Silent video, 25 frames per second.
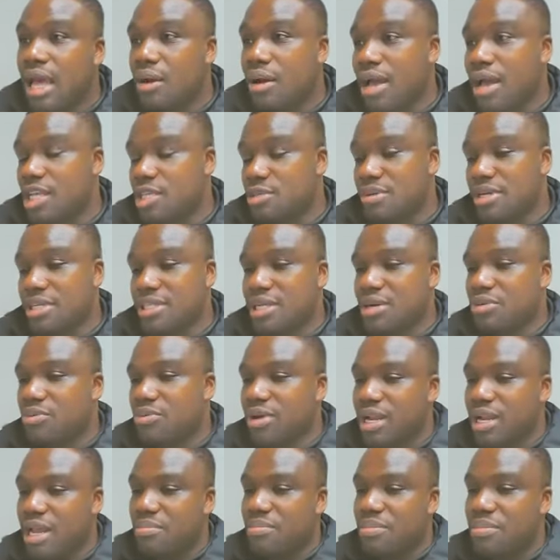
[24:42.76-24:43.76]
especially
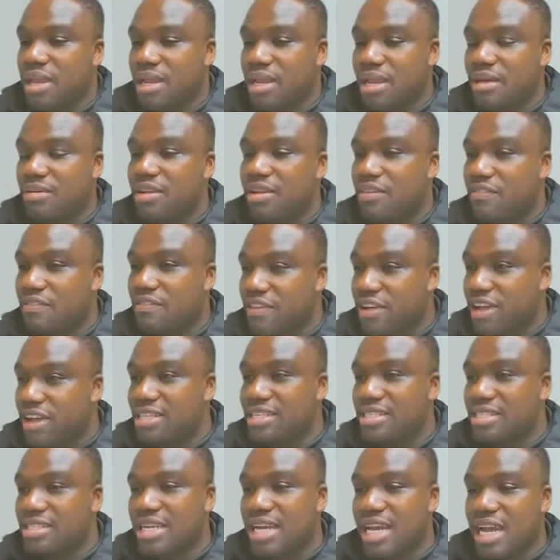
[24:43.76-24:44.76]
when I meet them the
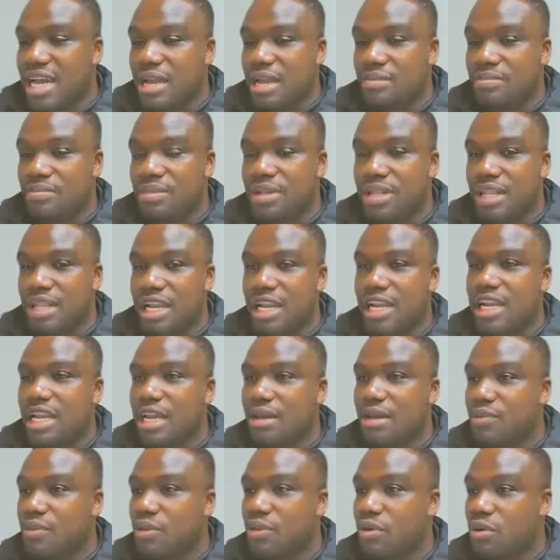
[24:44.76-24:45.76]
first time, letting
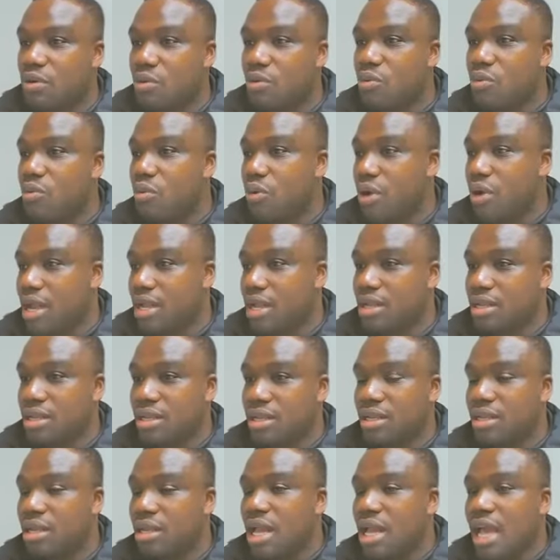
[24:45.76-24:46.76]
them know when,